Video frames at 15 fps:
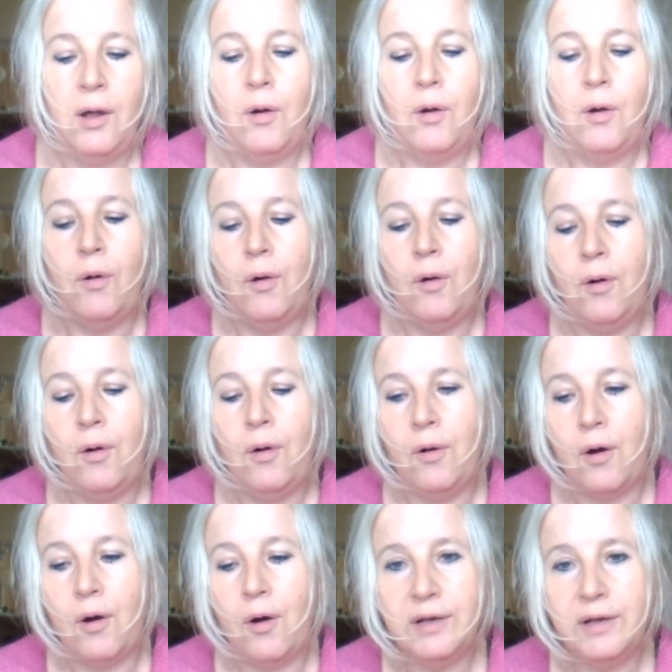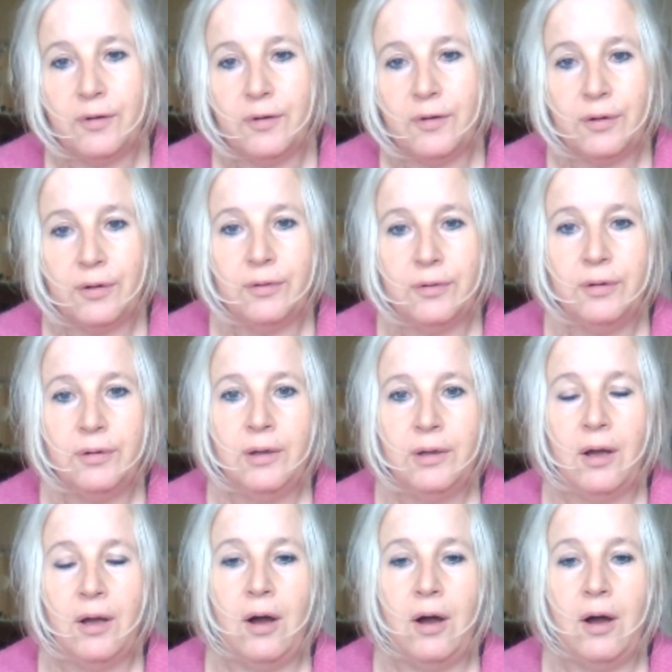or olive oil
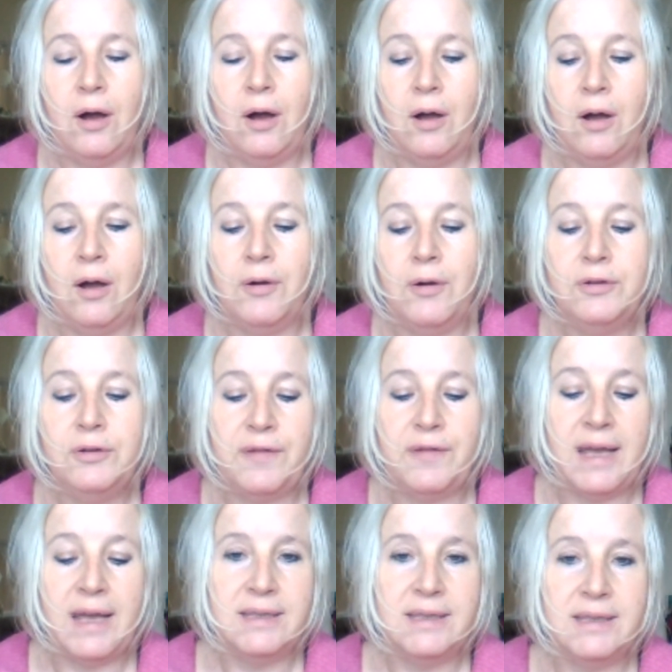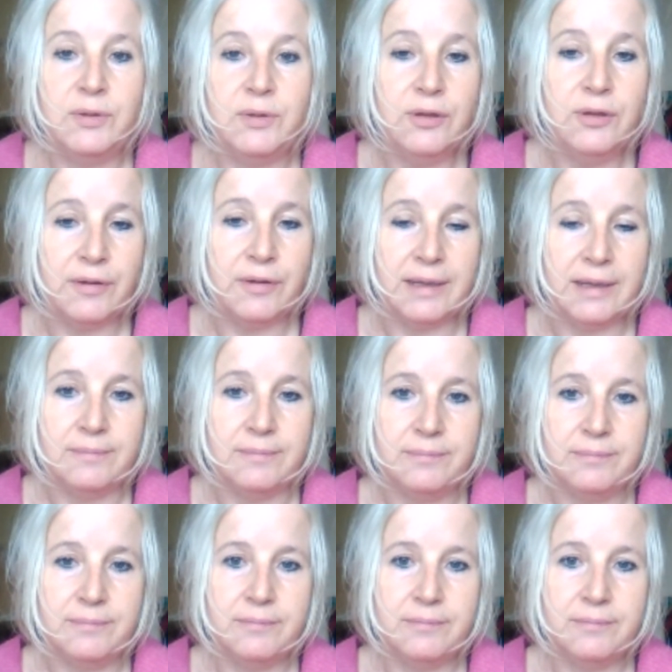on your face with urine.